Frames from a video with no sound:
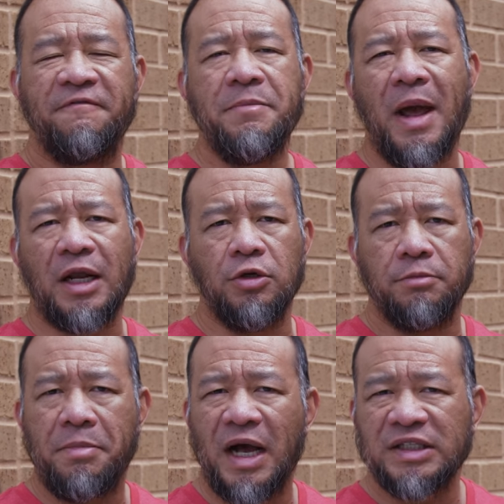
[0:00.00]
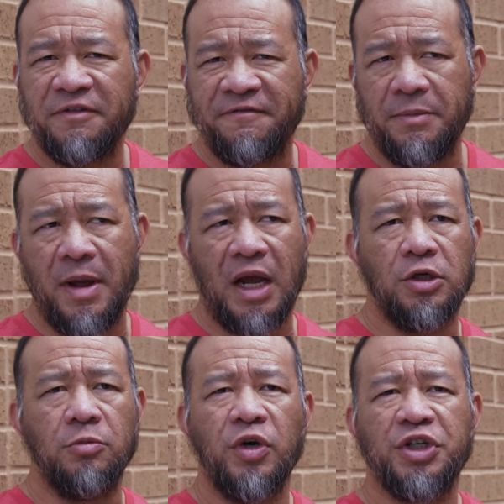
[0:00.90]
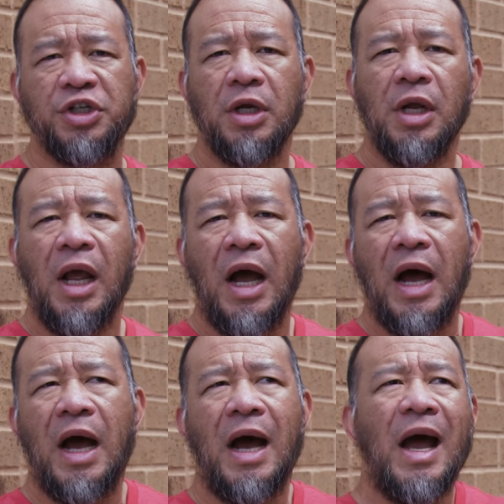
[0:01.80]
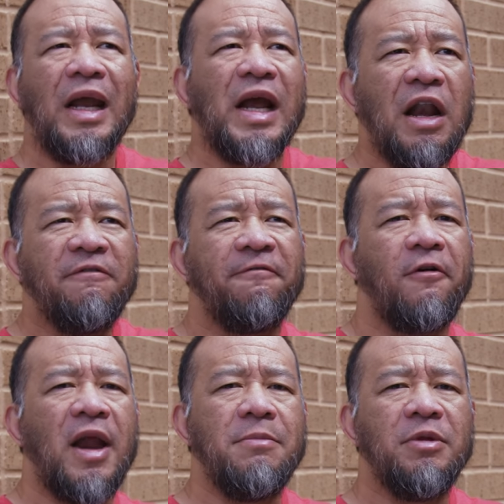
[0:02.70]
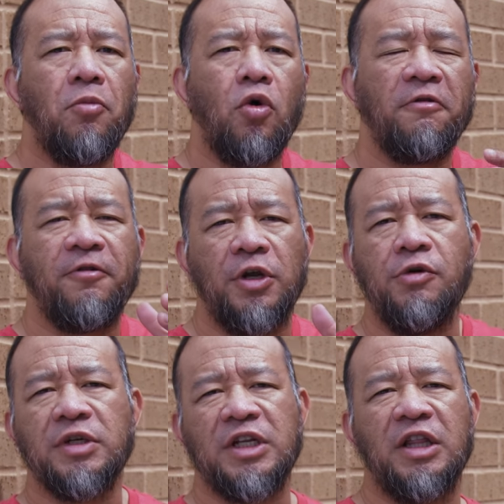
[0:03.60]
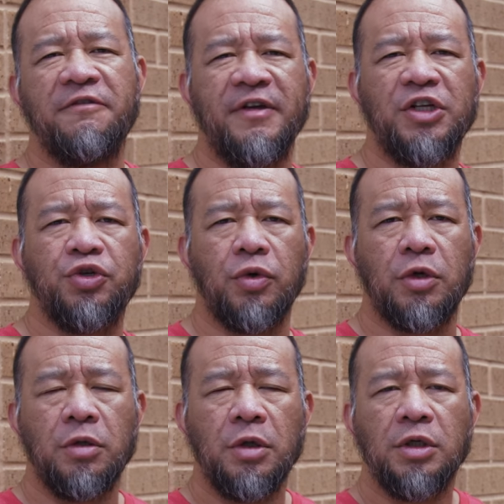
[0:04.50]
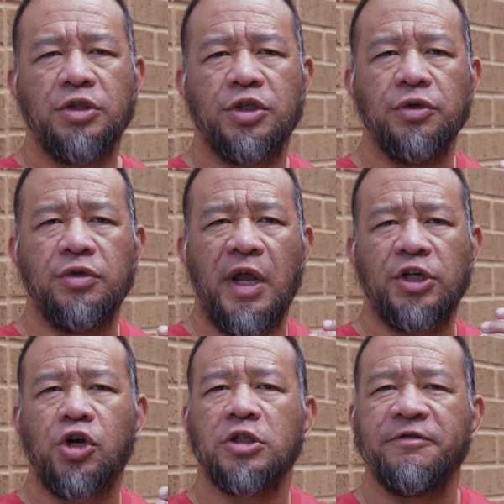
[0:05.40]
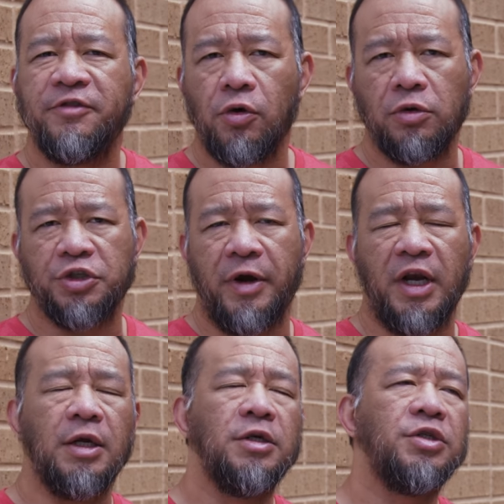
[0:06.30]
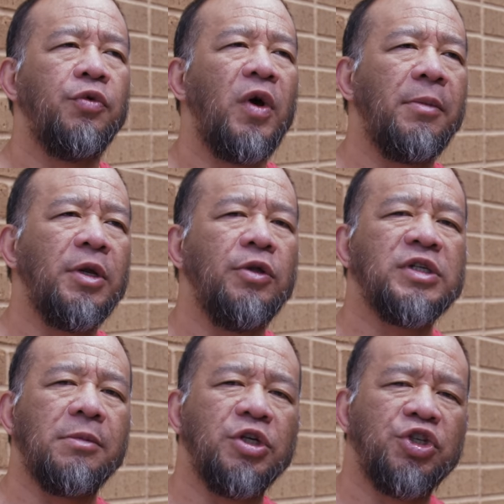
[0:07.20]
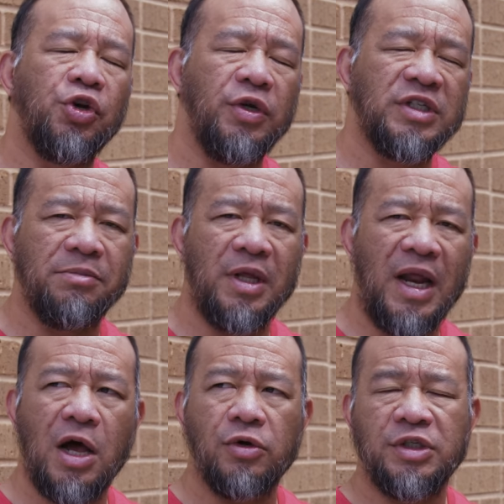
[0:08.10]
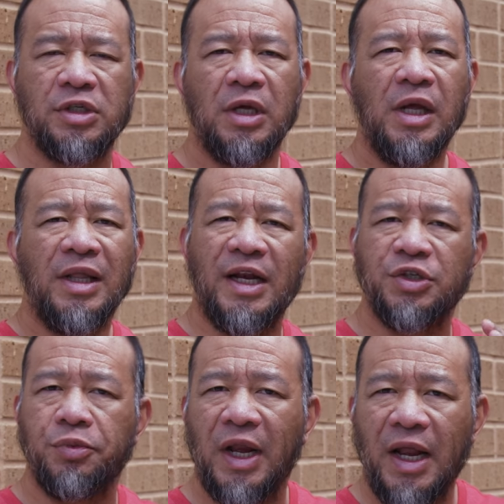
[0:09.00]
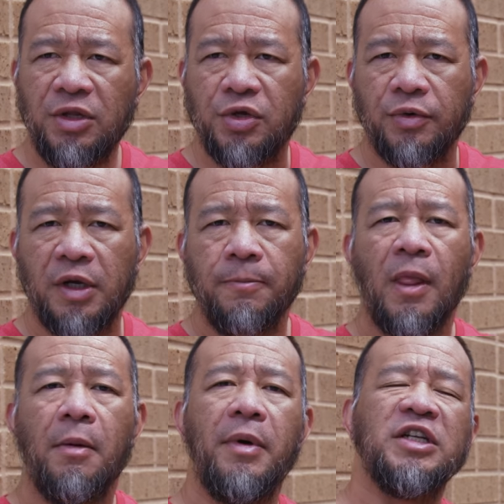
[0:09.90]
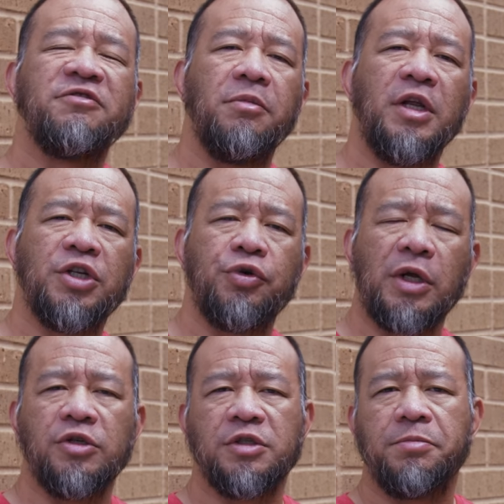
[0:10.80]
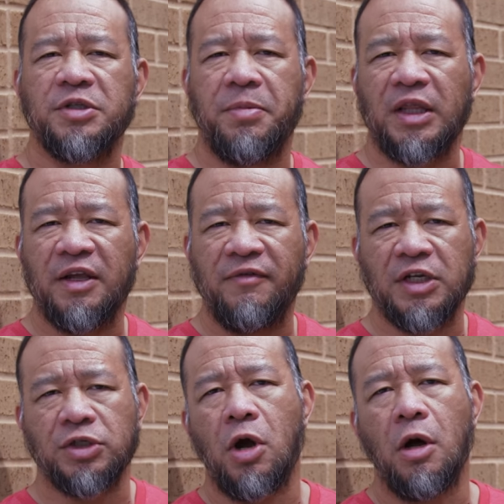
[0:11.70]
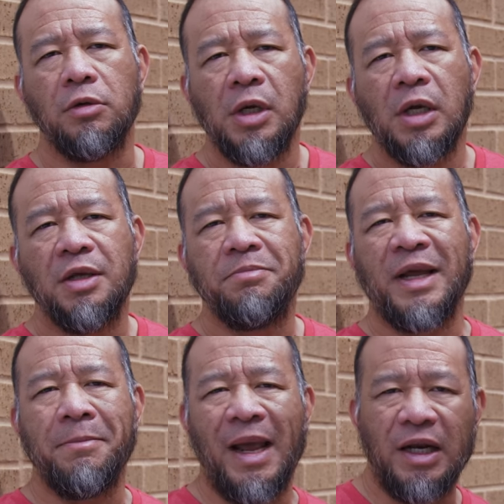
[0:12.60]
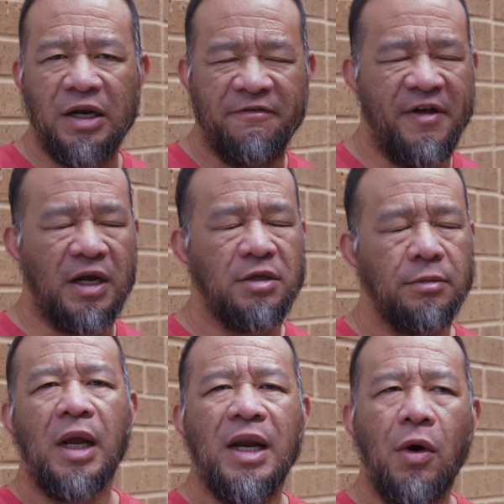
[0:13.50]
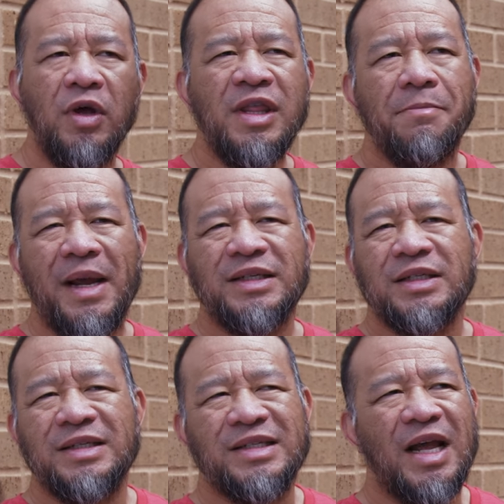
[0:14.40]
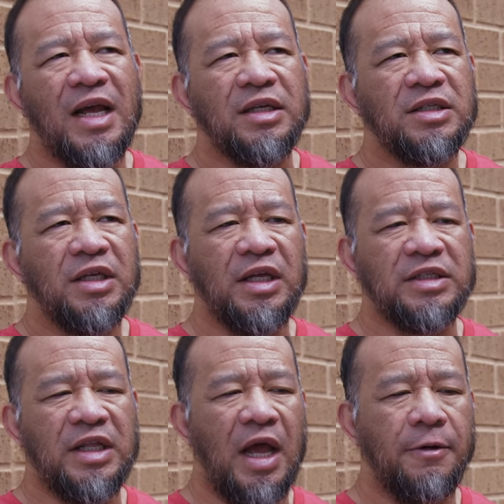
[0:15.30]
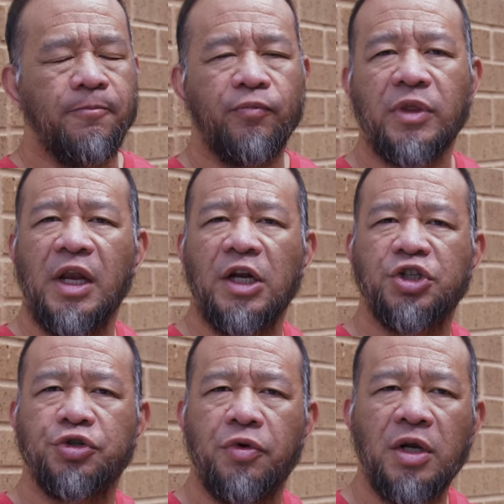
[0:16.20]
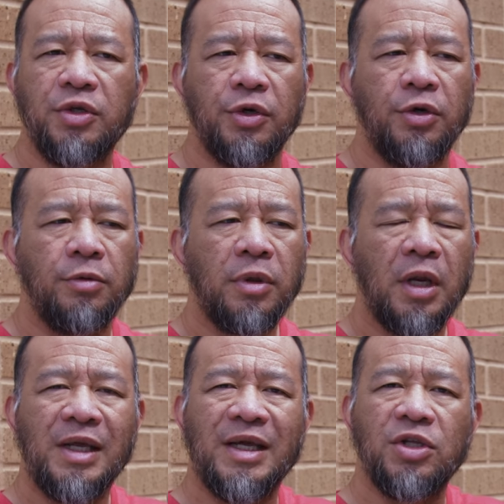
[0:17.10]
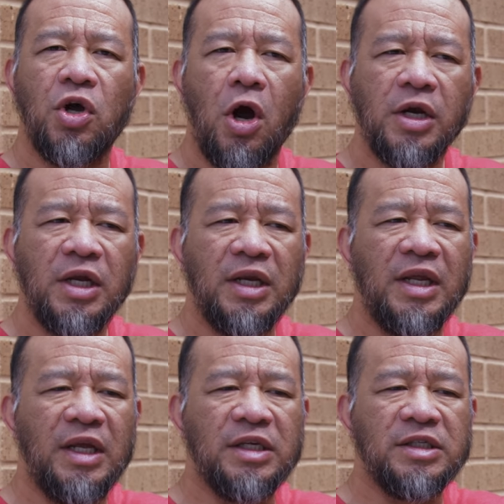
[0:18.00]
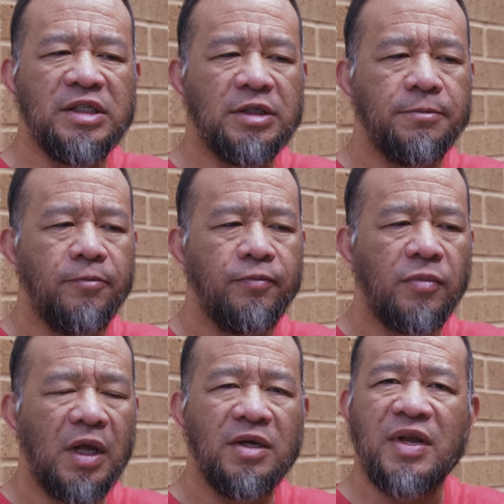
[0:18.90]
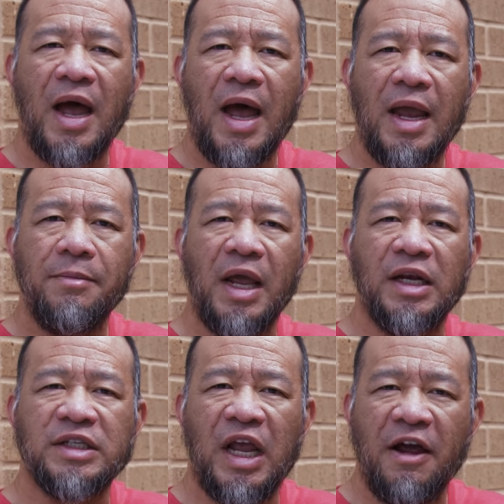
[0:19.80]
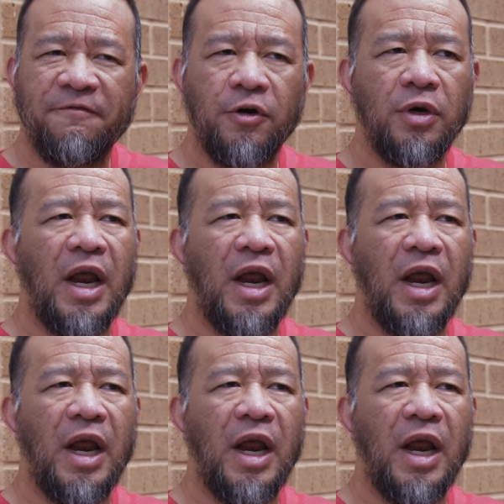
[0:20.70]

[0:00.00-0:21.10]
feedback loop, positive feedback loop, which I kind of framed more for you as an individual to take charge of your own training. So what I'm gonna do is I'm gonna show you something else that is related to it, but it's from the instructor's perspective, and it's called the Pygmalion effect. Now, what that basically says is that an instructor can target his time and his effort